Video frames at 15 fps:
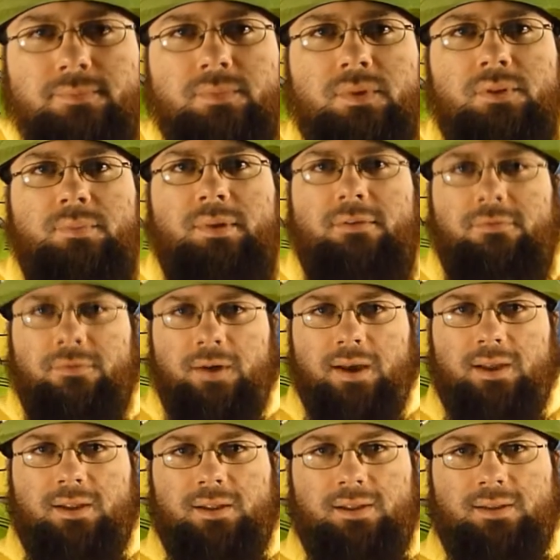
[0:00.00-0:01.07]
There's a big
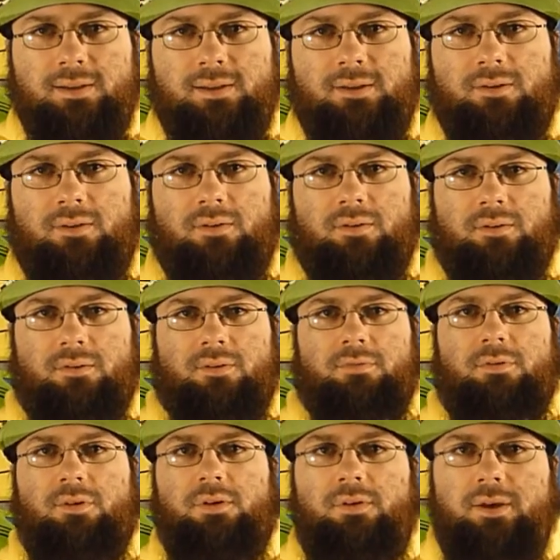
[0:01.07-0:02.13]
fight until the
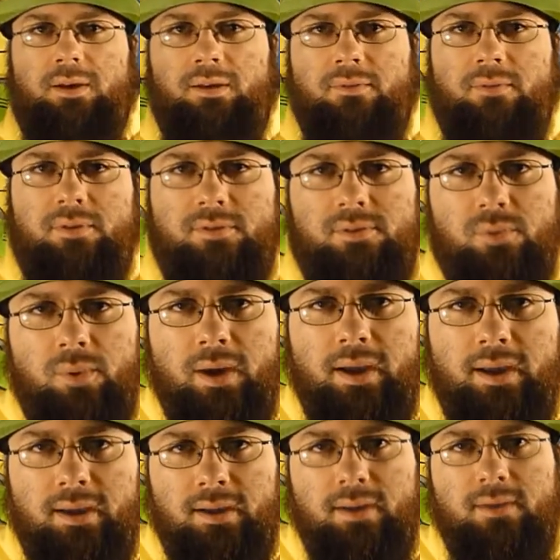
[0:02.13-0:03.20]
Foot Clan runs
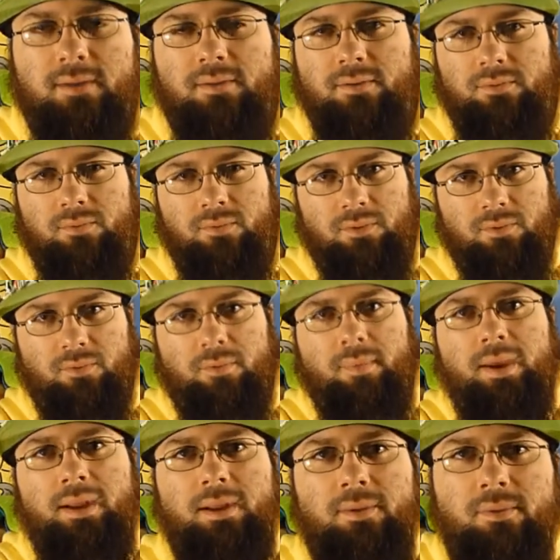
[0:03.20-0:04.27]
away, the
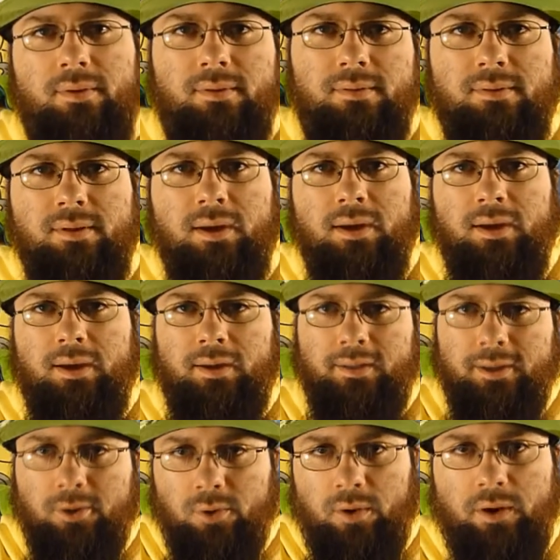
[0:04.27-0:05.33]
remaining ones.
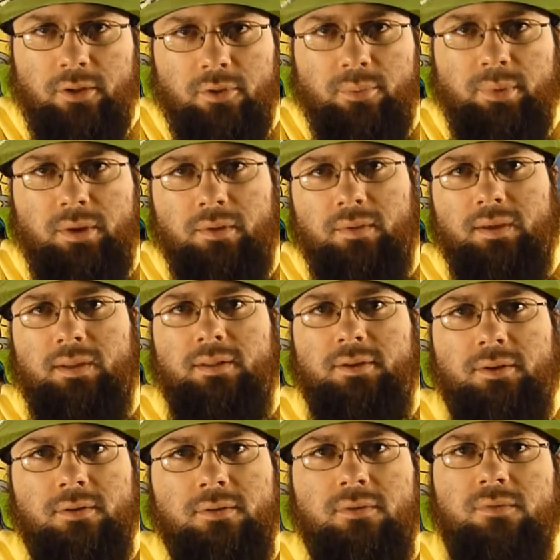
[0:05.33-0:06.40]
They go to another building, and the
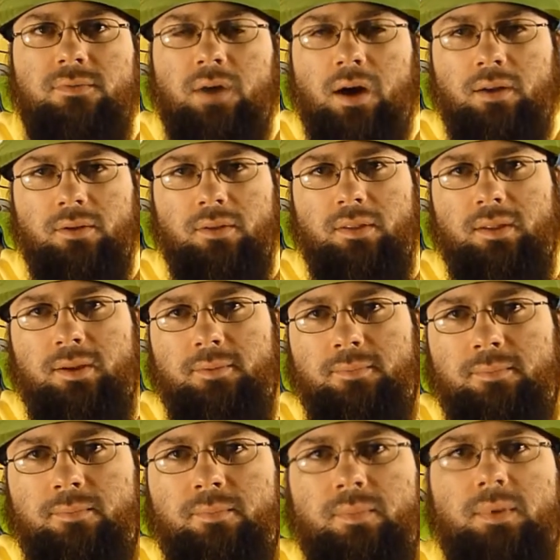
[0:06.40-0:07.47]
turtles follow
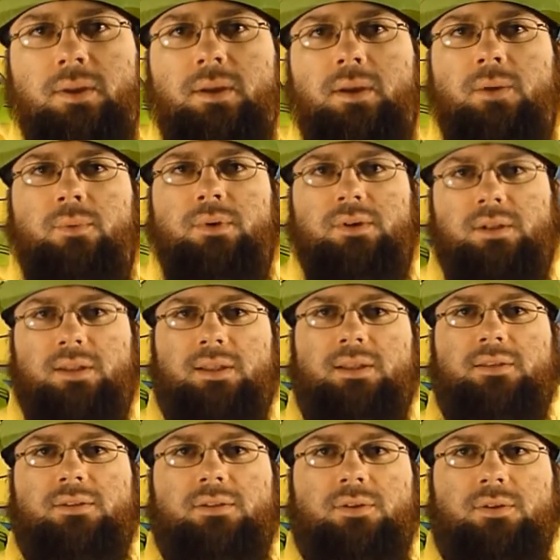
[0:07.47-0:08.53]
them, which
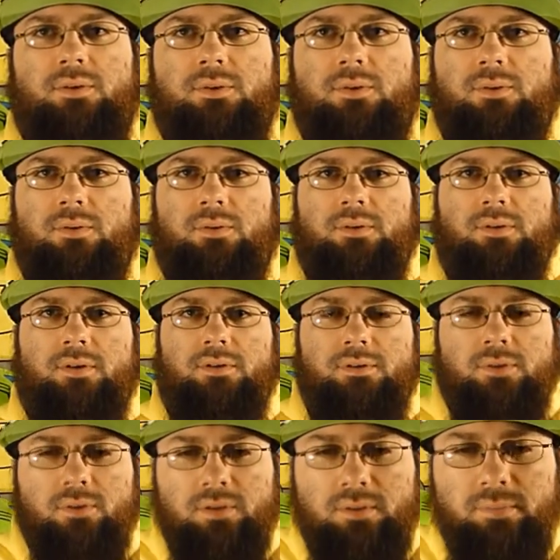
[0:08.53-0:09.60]
leads to the turtles
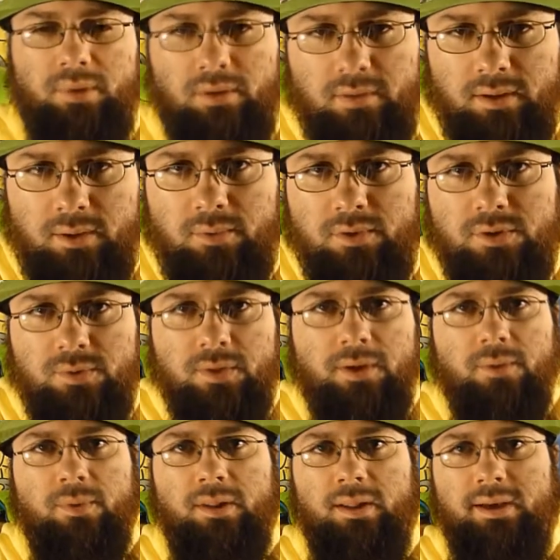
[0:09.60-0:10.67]
going in the building where
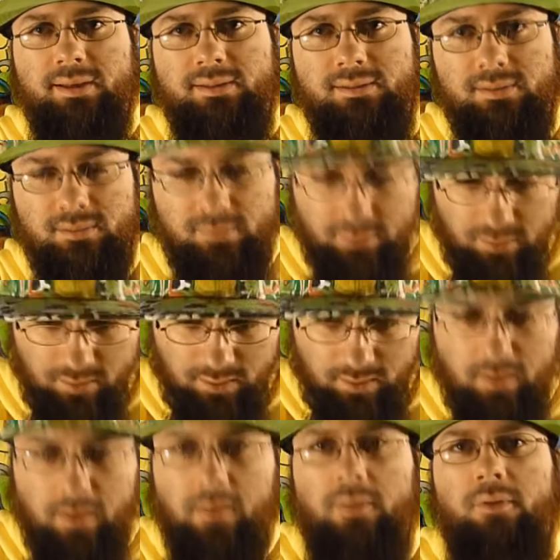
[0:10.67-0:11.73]
Shredder realizes
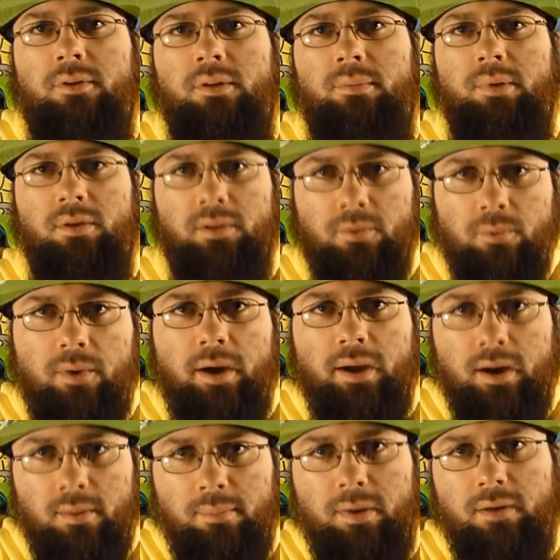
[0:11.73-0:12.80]
they're in the building right
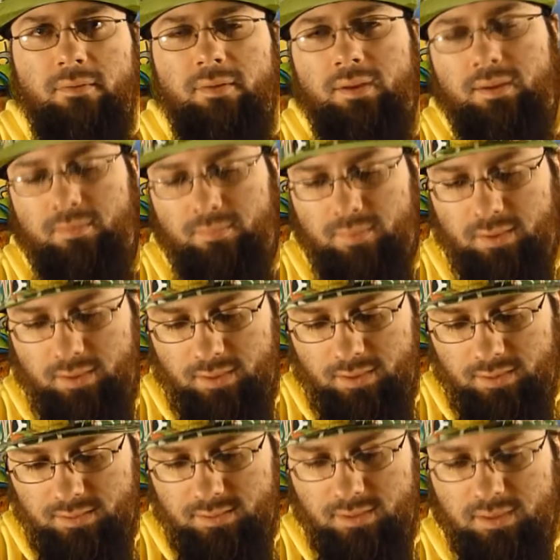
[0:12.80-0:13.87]
above him.
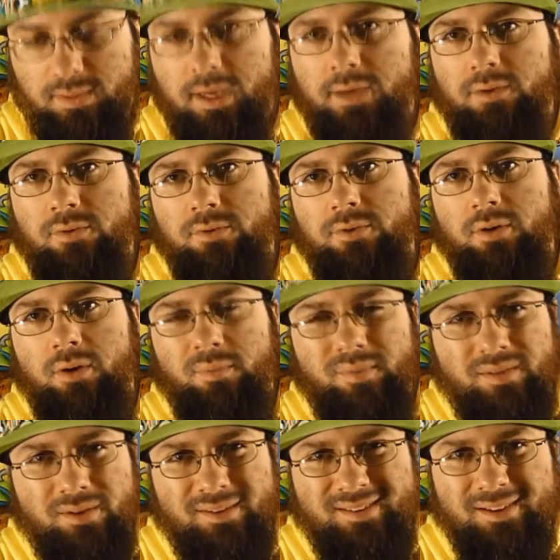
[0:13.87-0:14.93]
He's in the Technodrome.
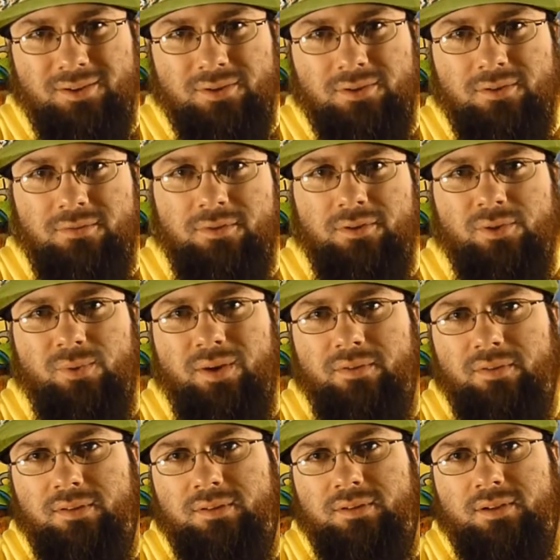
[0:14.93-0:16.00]
It's also the first
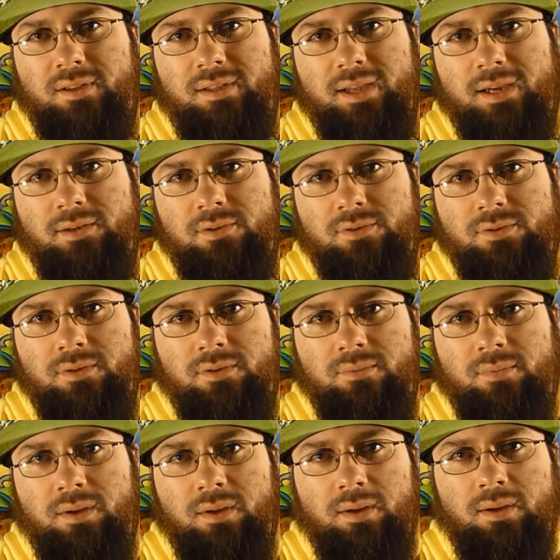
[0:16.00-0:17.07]
reference to the
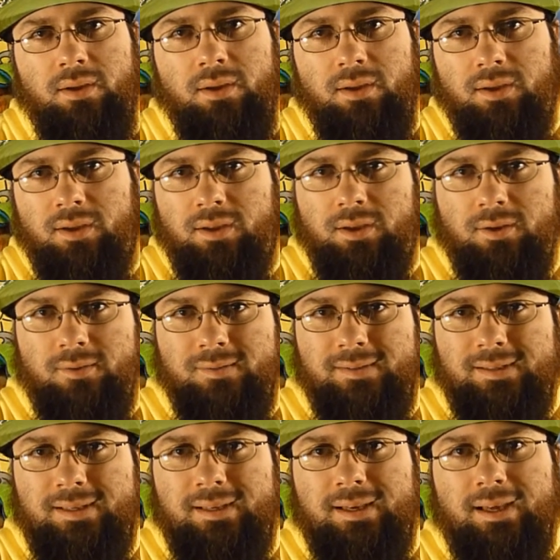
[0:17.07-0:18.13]
Technodrome. You don't
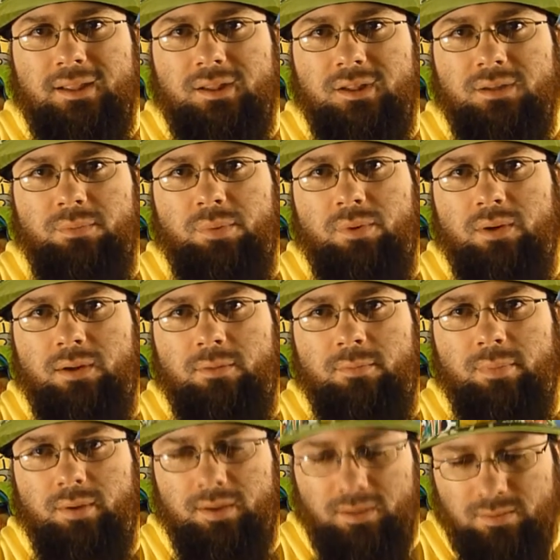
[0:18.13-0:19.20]
see it at this point,
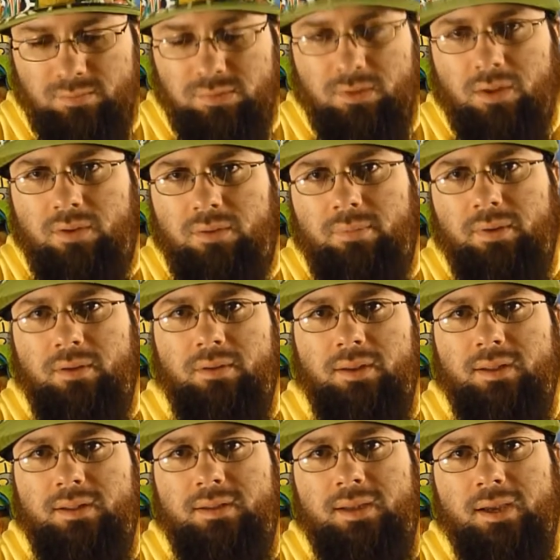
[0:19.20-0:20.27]
but he's below the
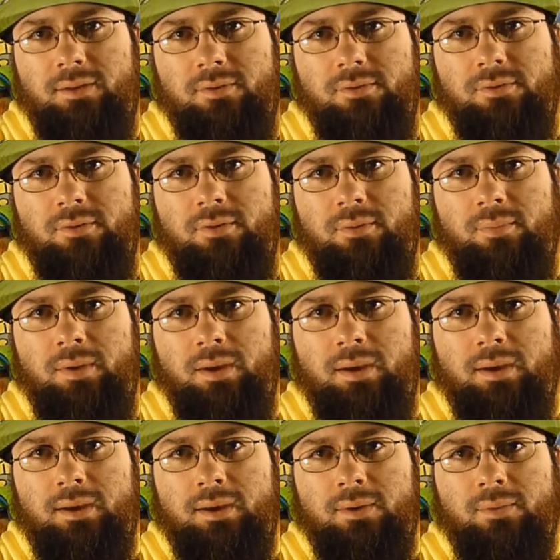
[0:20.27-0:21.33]
building in the Technodrome.
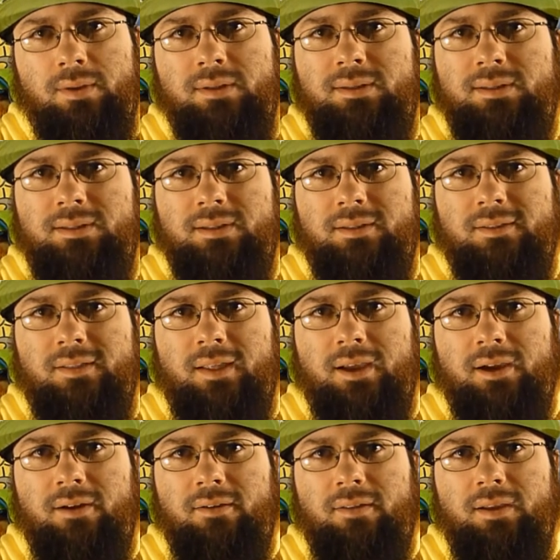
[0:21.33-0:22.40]
When he sees it's
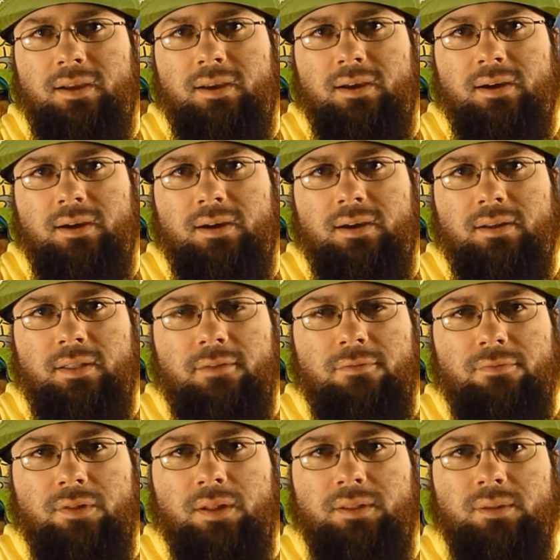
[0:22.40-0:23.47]
there, they
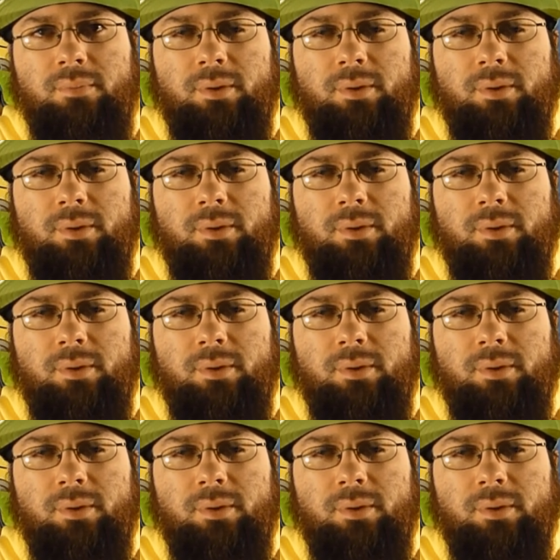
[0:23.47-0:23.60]
flood the